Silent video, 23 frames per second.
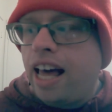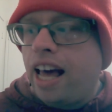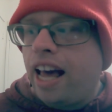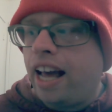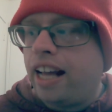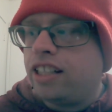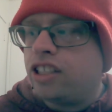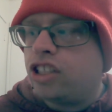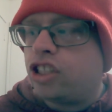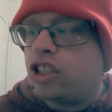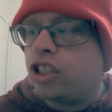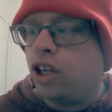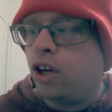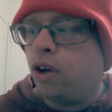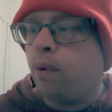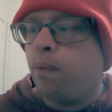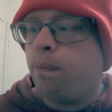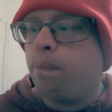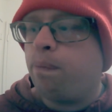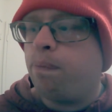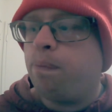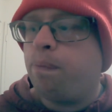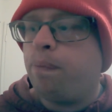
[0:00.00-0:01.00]
And
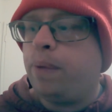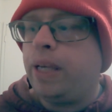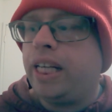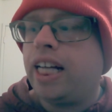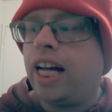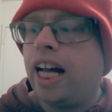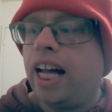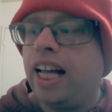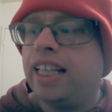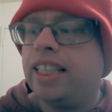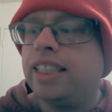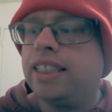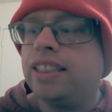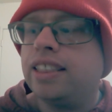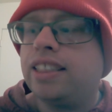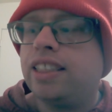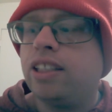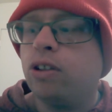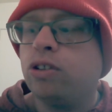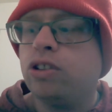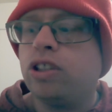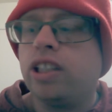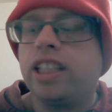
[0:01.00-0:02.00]
so because
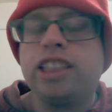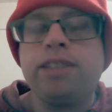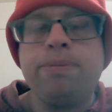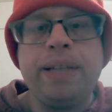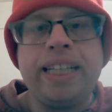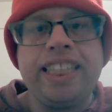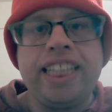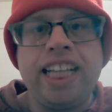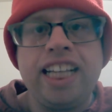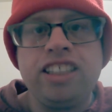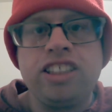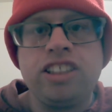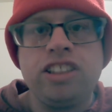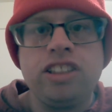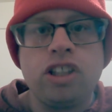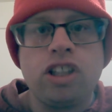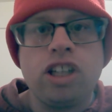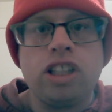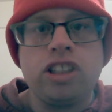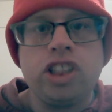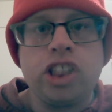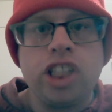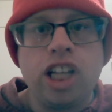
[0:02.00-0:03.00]
those expectations
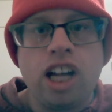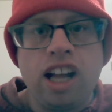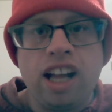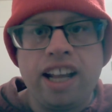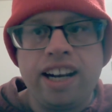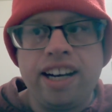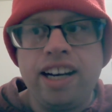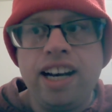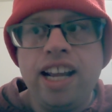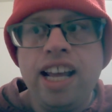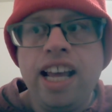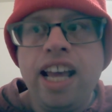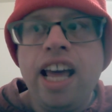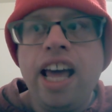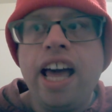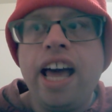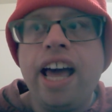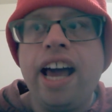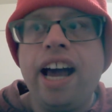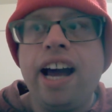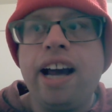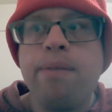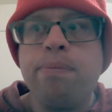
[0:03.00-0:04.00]
are Shawn,
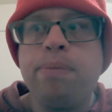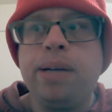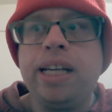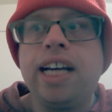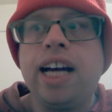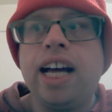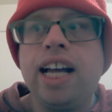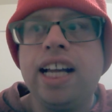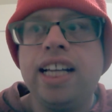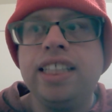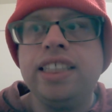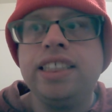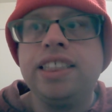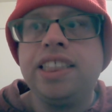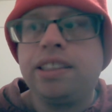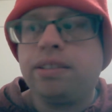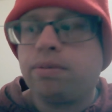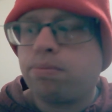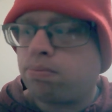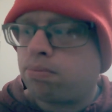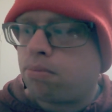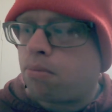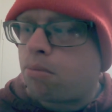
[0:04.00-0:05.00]
and because,